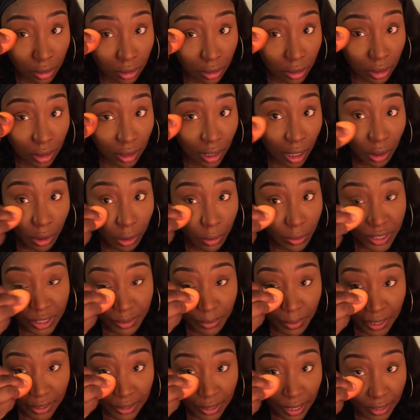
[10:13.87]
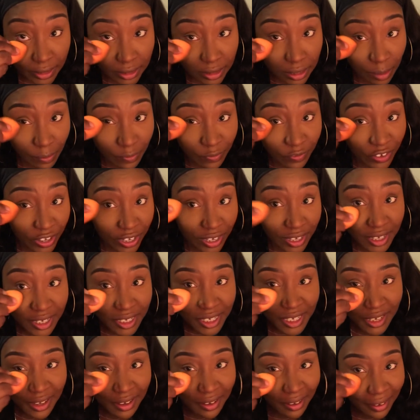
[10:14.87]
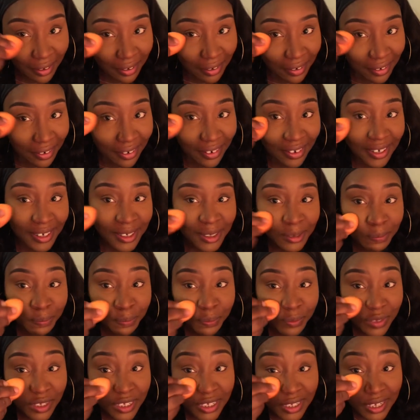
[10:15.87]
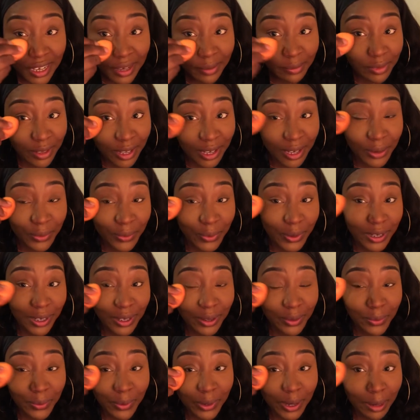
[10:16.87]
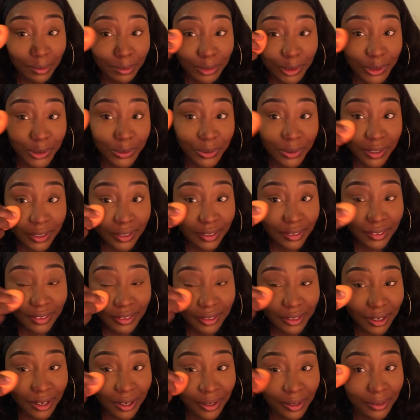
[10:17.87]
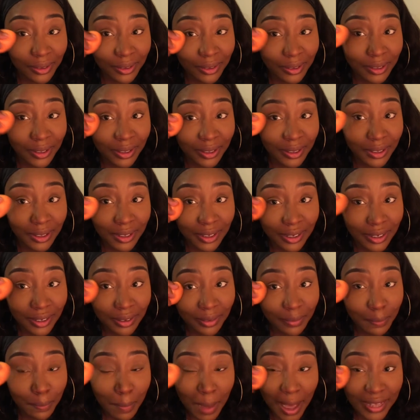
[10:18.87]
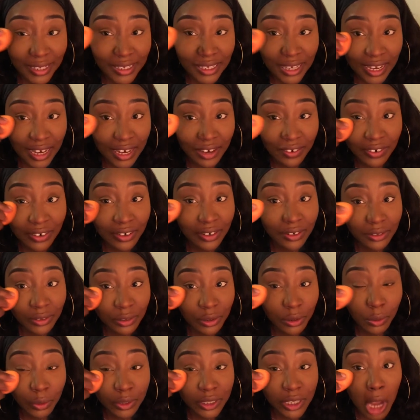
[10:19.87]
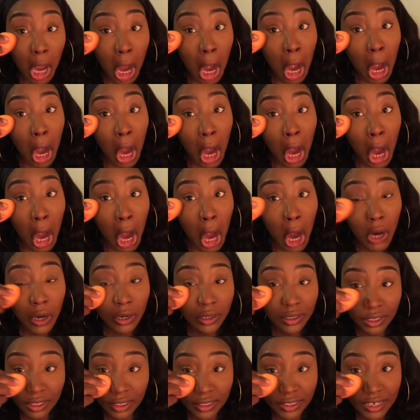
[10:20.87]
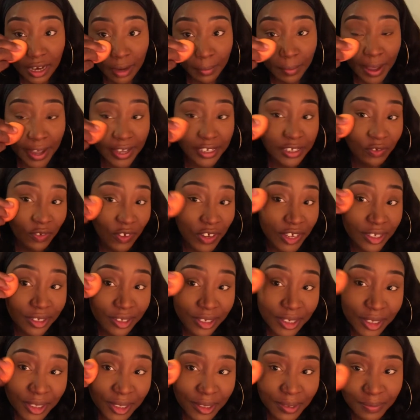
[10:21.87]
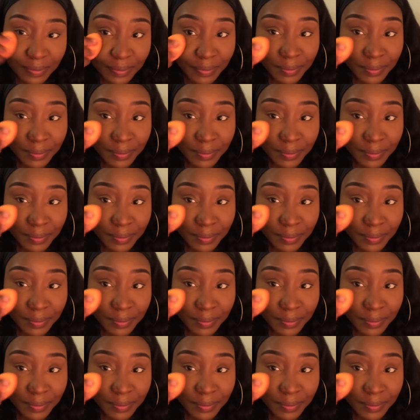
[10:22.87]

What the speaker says: And I always make that dumb face. Same thing with when I'm doing, you know, mascara. You always the dumbass faces.